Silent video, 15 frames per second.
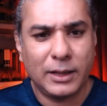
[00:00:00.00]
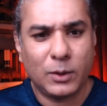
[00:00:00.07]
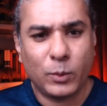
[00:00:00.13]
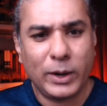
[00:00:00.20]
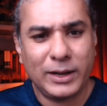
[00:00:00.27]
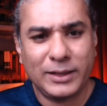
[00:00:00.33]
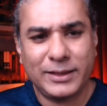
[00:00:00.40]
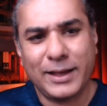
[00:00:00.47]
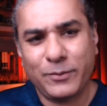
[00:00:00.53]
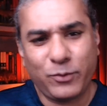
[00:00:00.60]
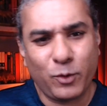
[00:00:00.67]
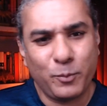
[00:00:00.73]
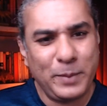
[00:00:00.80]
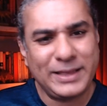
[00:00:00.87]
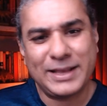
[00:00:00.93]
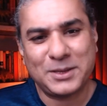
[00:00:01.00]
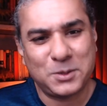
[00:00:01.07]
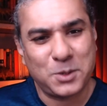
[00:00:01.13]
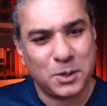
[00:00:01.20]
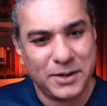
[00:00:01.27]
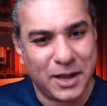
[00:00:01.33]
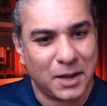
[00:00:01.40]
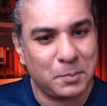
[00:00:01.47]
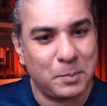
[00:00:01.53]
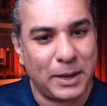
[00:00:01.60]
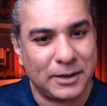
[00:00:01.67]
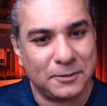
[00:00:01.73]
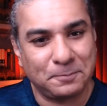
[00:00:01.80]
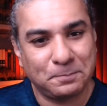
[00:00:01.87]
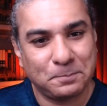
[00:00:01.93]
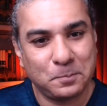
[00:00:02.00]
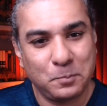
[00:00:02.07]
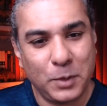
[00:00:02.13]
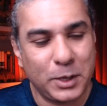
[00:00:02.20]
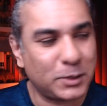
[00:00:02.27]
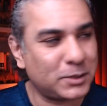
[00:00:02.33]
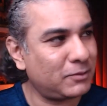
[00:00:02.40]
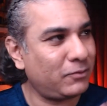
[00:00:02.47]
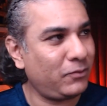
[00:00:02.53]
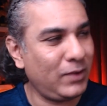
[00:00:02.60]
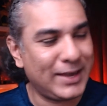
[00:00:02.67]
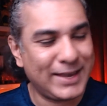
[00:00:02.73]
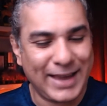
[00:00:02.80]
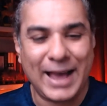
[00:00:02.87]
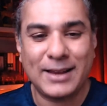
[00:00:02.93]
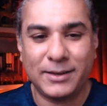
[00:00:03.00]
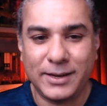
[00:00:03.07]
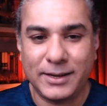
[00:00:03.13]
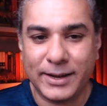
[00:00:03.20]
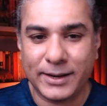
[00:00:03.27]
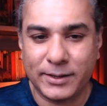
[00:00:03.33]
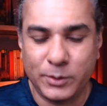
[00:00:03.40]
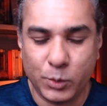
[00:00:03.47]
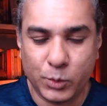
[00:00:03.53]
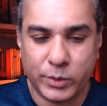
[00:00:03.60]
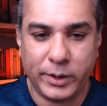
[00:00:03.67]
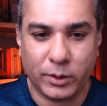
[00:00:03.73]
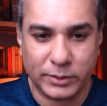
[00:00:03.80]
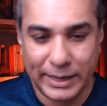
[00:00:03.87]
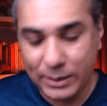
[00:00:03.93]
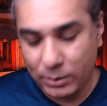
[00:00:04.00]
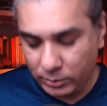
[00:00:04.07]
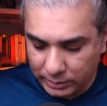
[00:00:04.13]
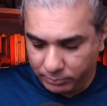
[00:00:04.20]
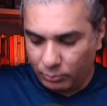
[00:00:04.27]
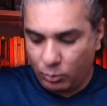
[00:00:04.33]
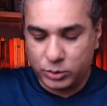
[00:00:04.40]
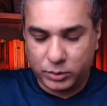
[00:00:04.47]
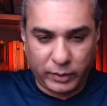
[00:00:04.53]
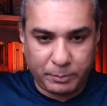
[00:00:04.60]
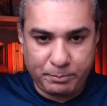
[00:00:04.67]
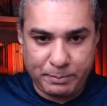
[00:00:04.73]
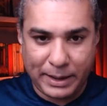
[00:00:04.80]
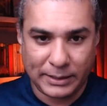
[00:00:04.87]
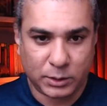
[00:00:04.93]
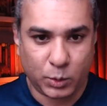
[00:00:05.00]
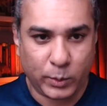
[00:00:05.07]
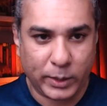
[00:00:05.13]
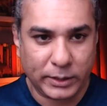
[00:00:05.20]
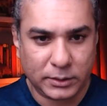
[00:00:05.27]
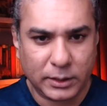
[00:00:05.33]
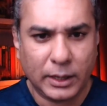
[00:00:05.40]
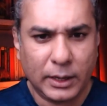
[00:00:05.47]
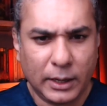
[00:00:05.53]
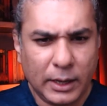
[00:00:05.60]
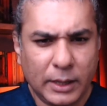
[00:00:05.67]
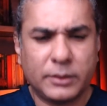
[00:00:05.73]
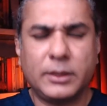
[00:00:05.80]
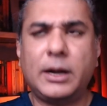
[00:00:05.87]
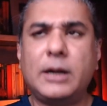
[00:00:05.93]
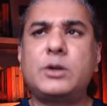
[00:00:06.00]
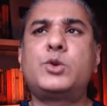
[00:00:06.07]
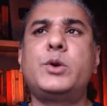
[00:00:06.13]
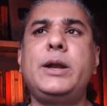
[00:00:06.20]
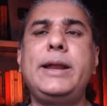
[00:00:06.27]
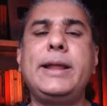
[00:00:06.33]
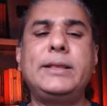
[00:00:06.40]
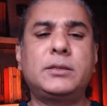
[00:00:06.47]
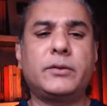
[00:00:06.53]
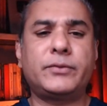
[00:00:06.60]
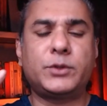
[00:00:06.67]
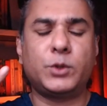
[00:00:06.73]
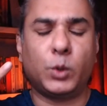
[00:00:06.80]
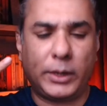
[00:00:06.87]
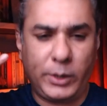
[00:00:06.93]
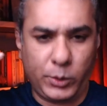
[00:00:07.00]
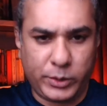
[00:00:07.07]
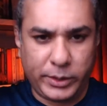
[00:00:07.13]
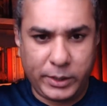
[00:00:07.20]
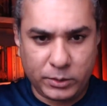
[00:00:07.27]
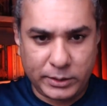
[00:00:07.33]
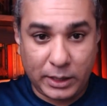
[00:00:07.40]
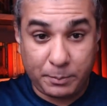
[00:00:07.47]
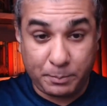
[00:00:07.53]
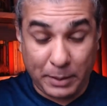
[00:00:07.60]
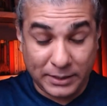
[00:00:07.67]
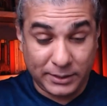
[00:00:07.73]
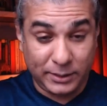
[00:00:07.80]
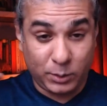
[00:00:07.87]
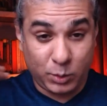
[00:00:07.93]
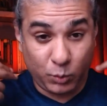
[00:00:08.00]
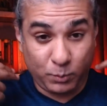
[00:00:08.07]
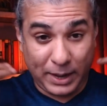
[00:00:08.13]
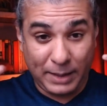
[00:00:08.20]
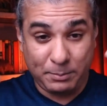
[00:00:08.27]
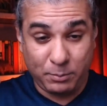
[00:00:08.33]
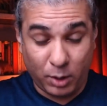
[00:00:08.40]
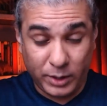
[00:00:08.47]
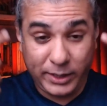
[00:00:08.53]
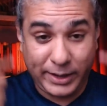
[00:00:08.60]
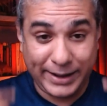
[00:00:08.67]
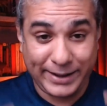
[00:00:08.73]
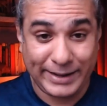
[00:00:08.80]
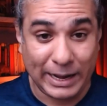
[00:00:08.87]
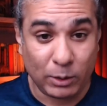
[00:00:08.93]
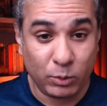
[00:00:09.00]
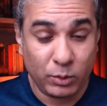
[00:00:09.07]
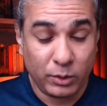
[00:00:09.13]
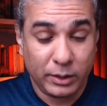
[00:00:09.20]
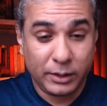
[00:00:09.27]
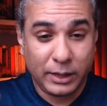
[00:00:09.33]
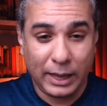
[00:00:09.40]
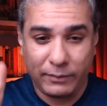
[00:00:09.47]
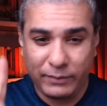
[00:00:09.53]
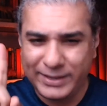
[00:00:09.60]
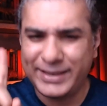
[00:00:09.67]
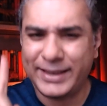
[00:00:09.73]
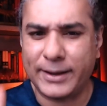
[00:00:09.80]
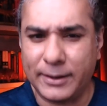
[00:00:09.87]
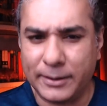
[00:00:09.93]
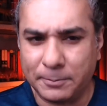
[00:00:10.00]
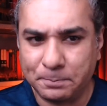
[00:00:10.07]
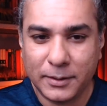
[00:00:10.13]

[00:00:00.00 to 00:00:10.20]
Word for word: Well, for me, that's not dark matter, because we can detect neutrinos. I know that most of them pass through us. There are trillions of solar neutrinos that are passing through my body right now, every second.